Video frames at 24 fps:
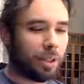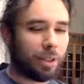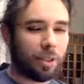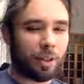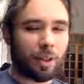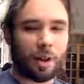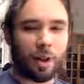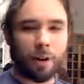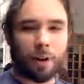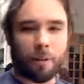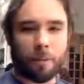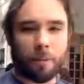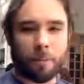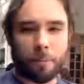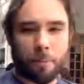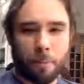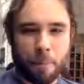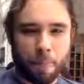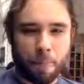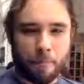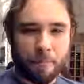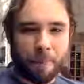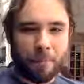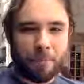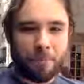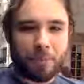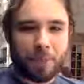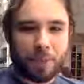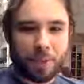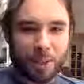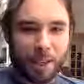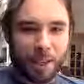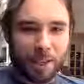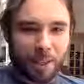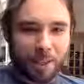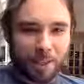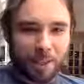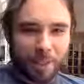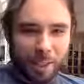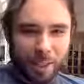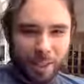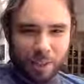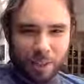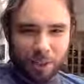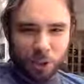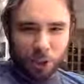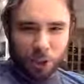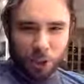And
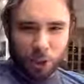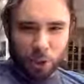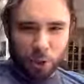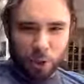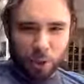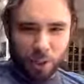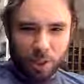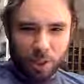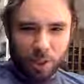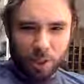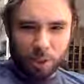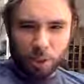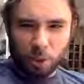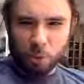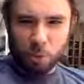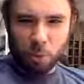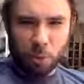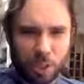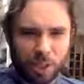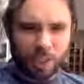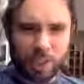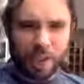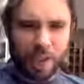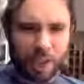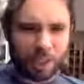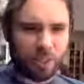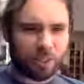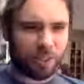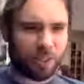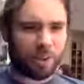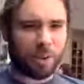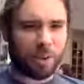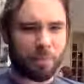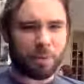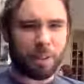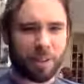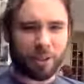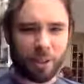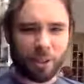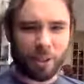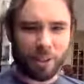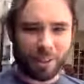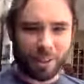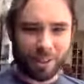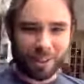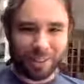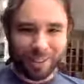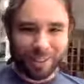it's a really nice, I mean, look
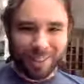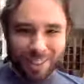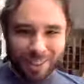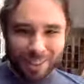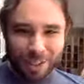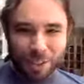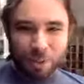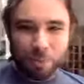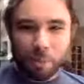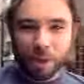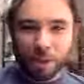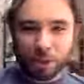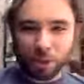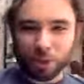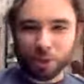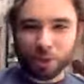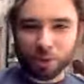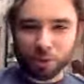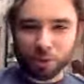at this. This is Mexico